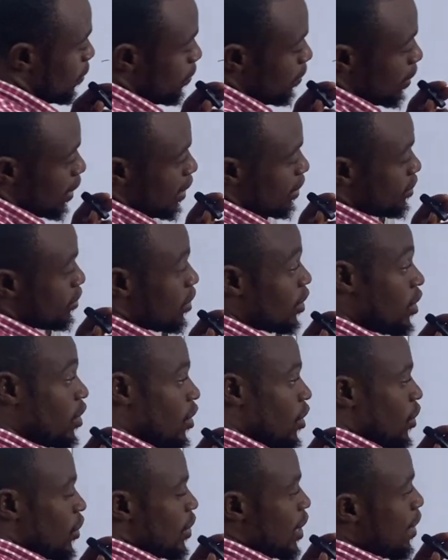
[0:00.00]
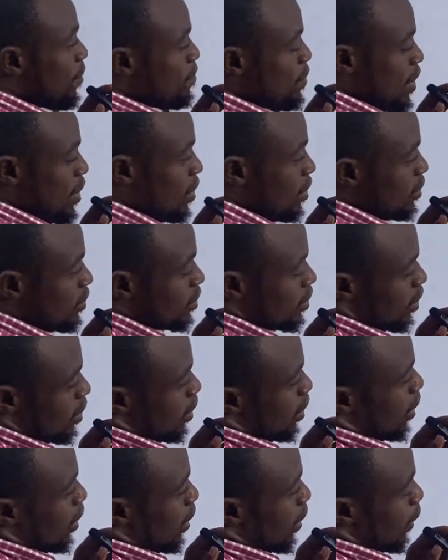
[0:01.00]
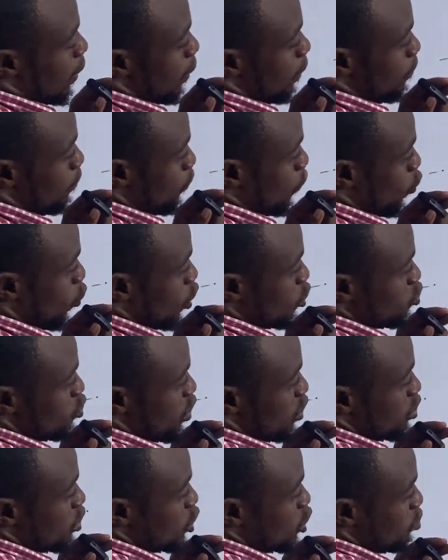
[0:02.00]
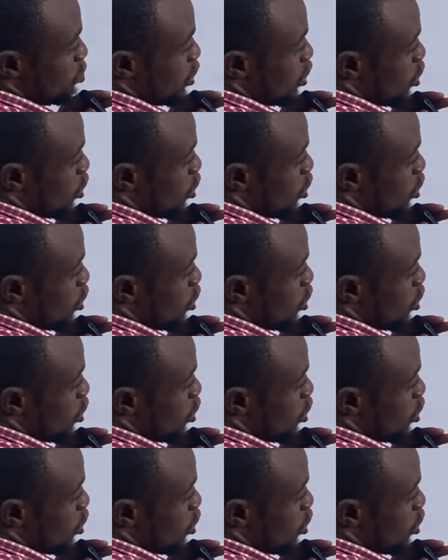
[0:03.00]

right that means um what we are going to be